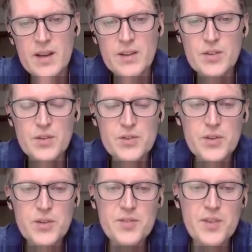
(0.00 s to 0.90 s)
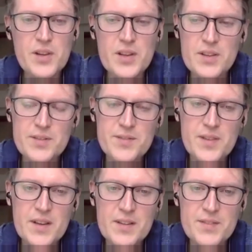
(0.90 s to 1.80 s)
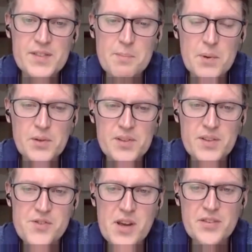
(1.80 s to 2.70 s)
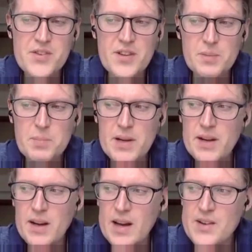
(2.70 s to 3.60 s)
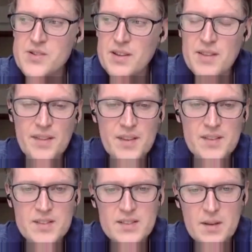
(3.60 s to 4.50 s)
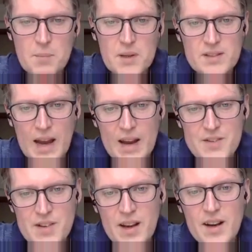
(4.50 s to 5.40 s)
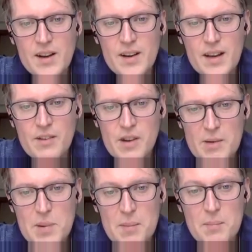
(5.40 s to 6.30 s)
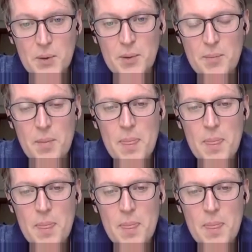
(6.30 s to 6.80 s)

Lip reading: too full of symbols and gestures. But I actually think symbols actually are incredibly important.